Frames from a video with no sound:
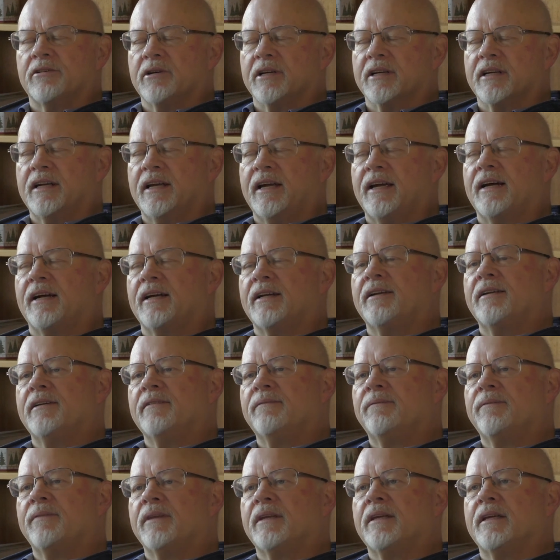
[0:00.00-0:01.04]
again,
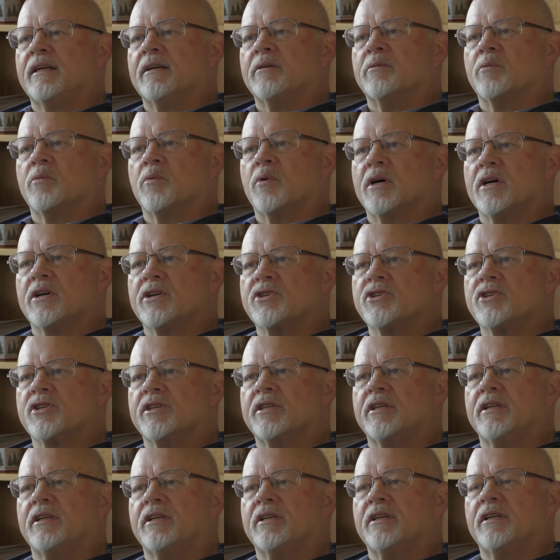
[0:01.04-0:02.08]
it was
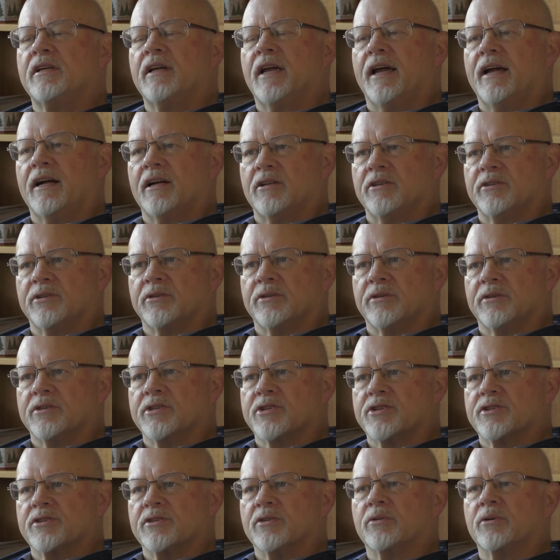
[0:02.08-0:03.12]
the
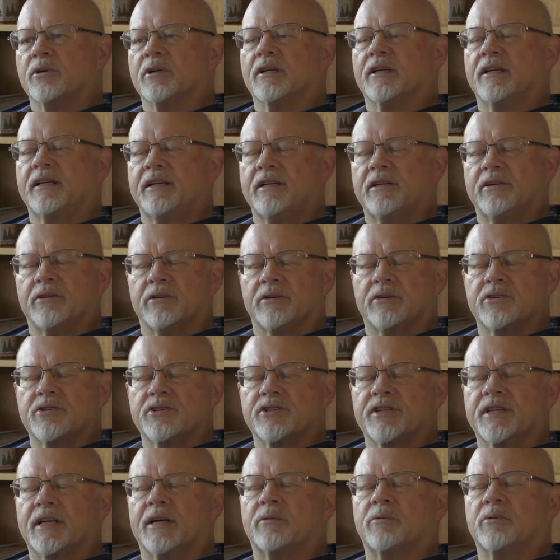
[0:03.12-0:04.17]
elders or
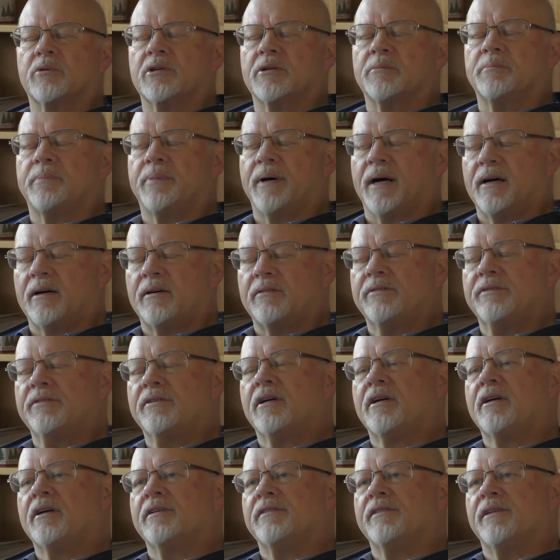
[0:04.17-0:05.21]
leaders that were above
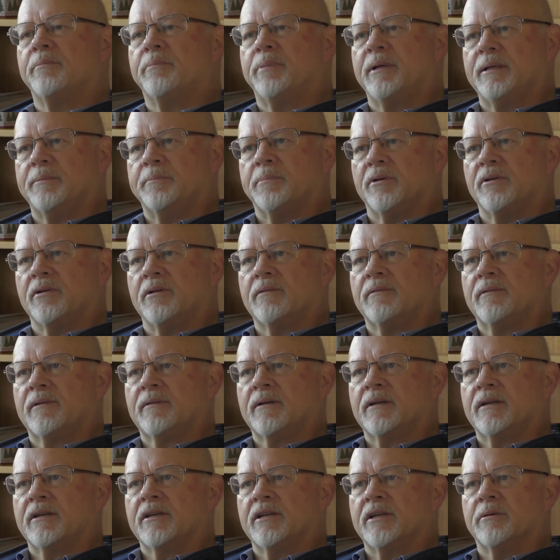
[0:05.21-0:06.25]
the people.
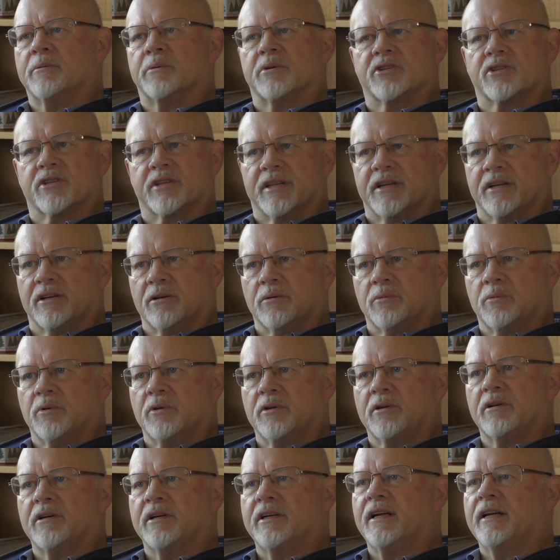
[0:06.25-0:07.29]
It was their
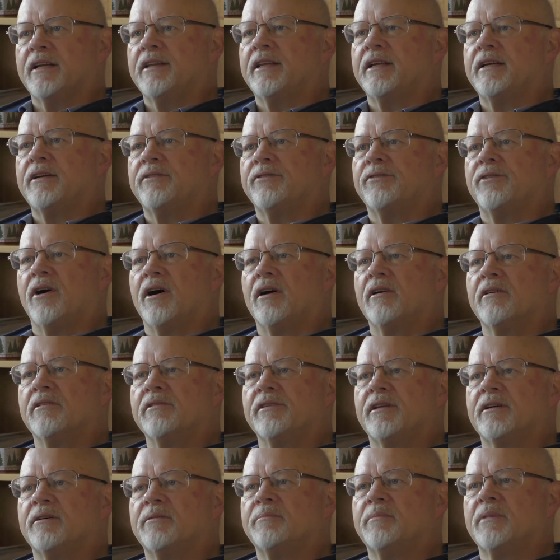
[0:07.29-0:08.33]
word, and they followed
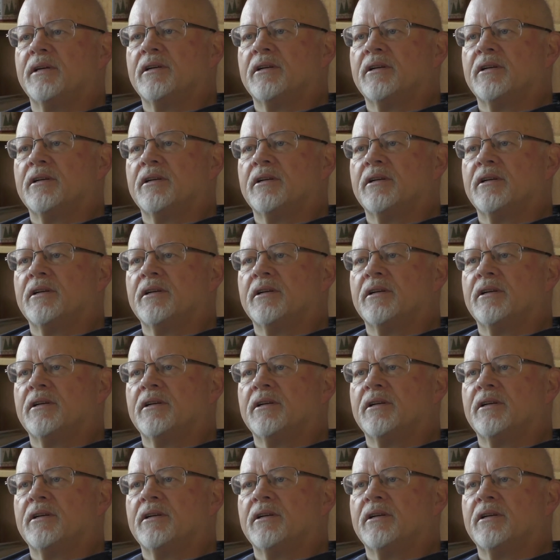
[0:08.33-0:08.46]
them,